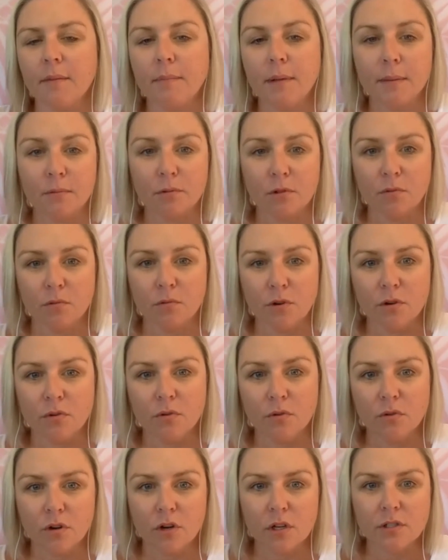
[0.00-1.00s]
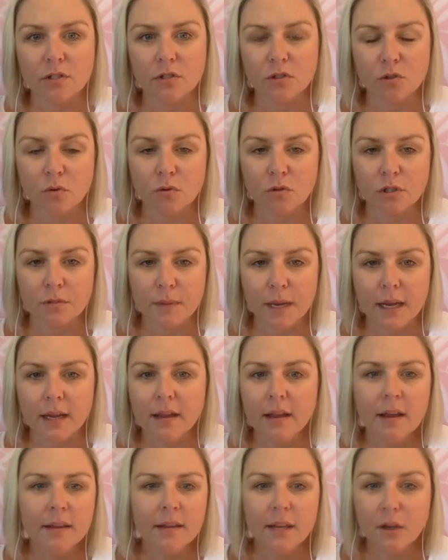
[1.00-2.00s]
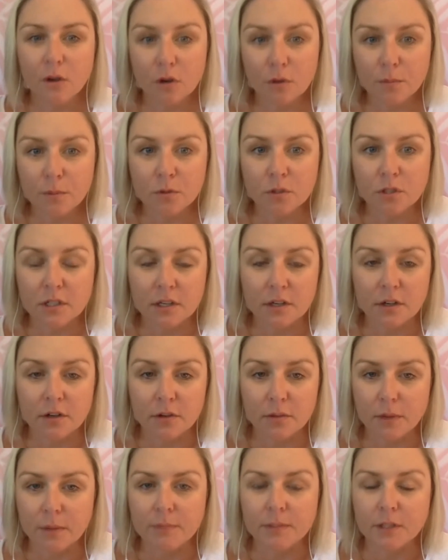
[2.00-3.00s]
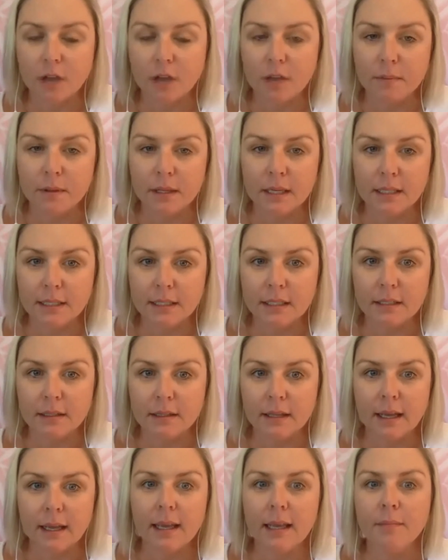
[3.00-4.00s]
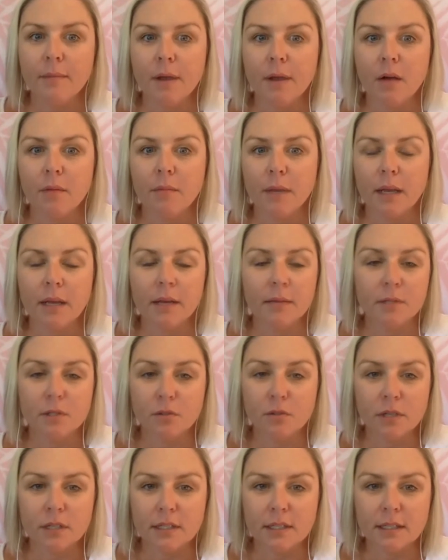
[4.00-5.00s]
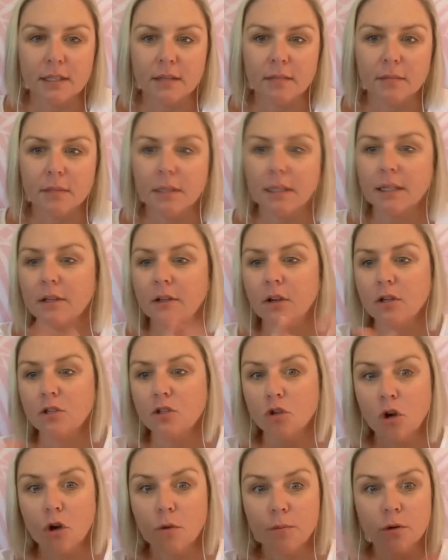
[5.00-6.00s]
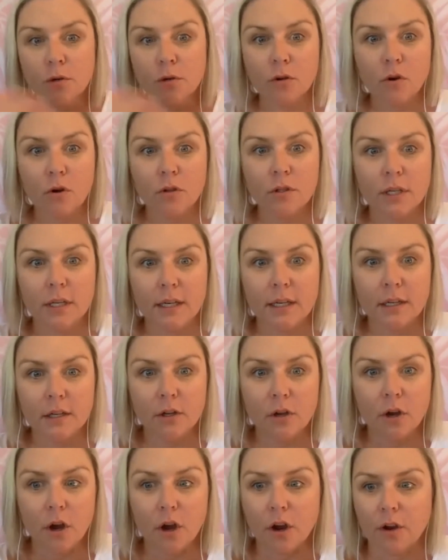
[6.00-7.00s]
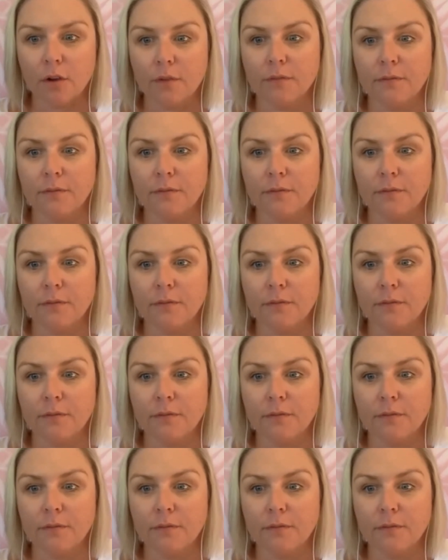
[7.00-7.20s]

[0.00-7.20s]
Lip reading: people that want to organize to talk to me. They could have booked it in on the website, but they didn't. They emailed me. I'm still going to send them the link and go, sure, book a call in. Here you go.